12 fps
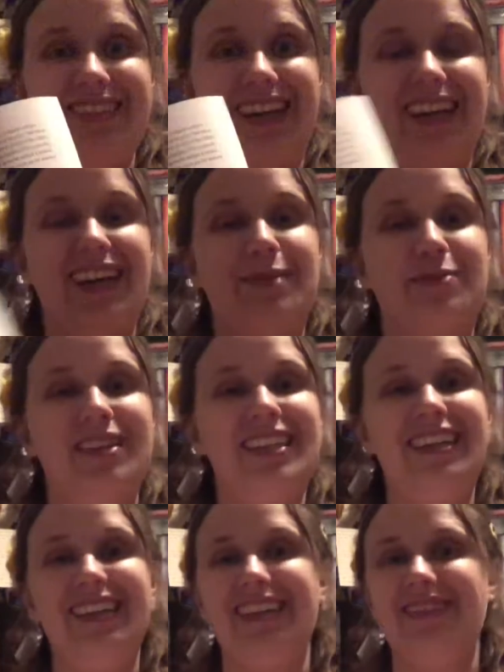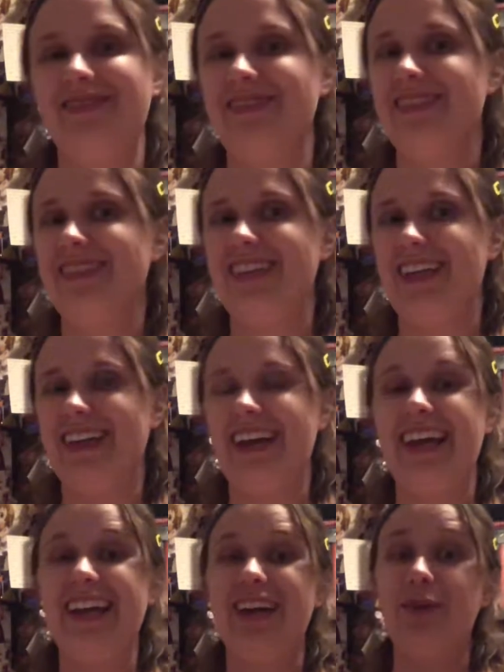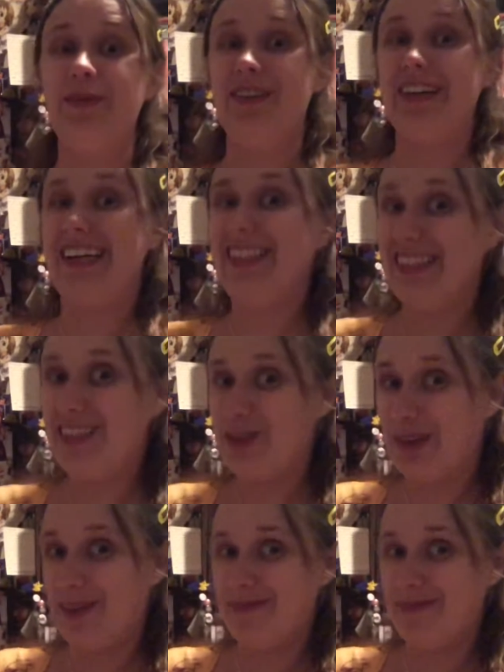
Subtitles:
I got it printed out here. Okay, and I hope you guys enjoy.